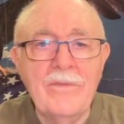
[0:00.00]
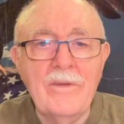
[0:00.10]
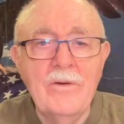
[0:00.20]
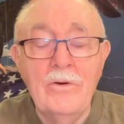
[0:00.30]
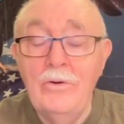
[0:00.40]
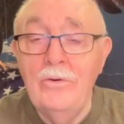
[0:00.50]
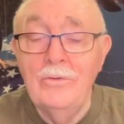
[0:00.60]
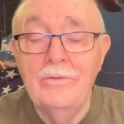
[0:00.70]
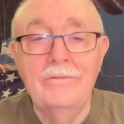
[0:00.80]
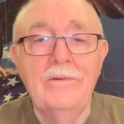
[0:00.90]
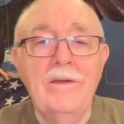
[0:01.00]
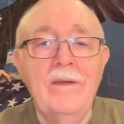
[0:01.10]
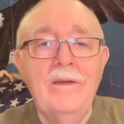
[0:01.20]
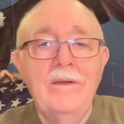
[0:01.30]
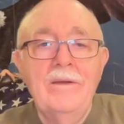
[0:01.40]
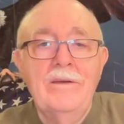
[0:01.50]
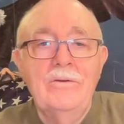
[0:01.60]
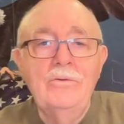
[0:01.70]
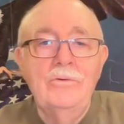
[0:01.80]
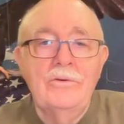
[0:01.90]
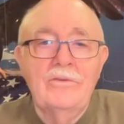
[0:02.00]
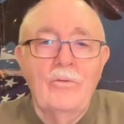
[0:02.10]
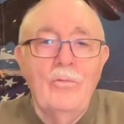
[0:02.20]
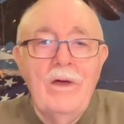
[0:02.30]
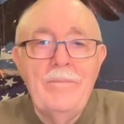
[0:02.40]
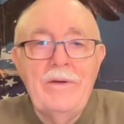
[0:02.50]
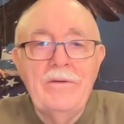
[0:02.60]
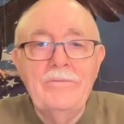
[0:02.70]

Ooh, it's a wipeout.